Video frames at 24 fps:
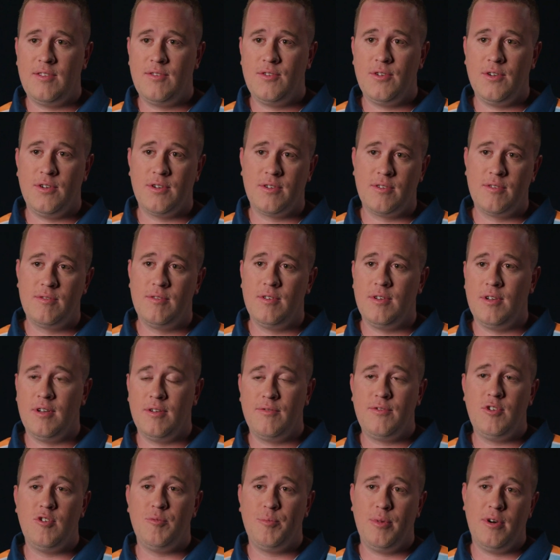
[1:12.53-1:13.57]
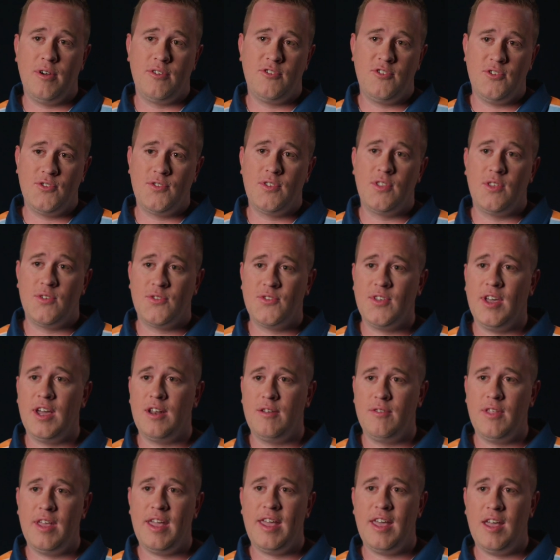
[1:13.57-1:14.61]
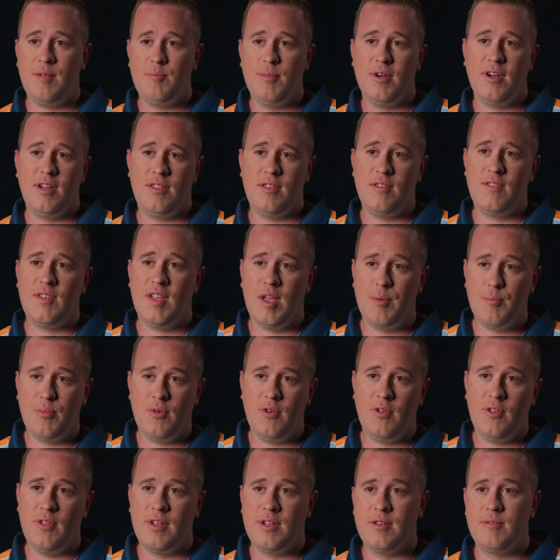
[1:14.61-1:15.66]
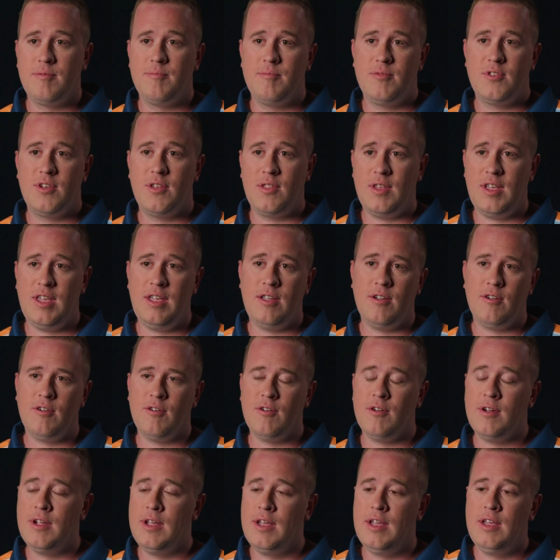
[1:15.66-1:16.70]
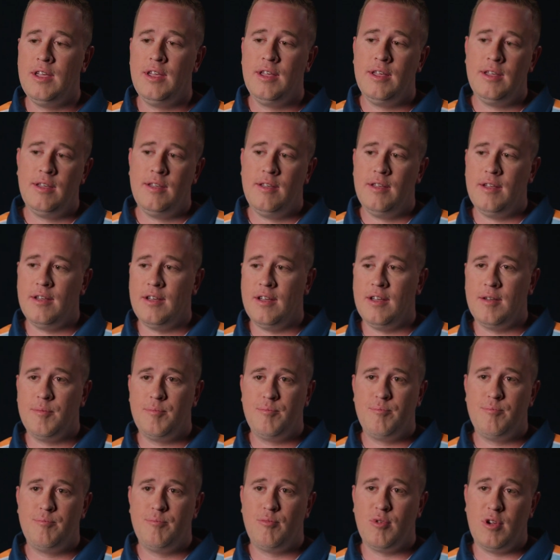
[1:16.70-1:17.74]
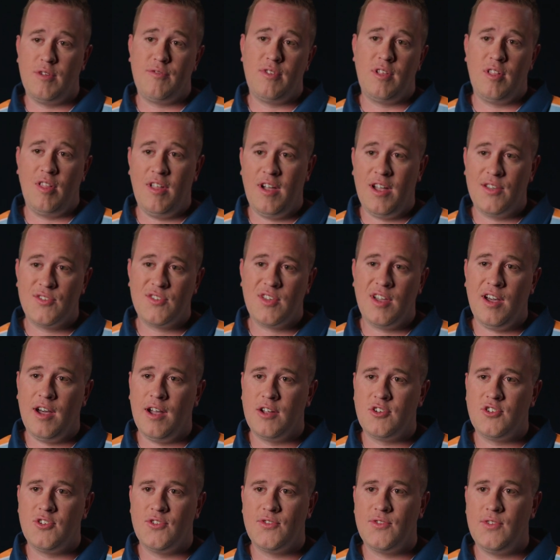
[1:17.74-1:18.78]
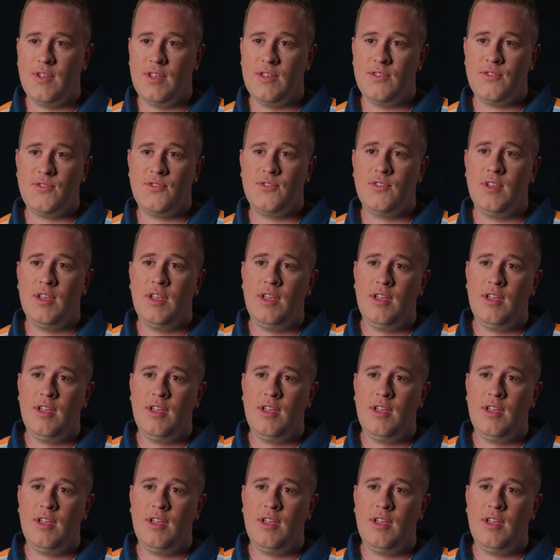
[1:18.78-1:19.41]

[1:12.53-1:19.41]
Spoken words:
took a few punches to the side of the head behind the temple and to the ear, briefly lost consciousness.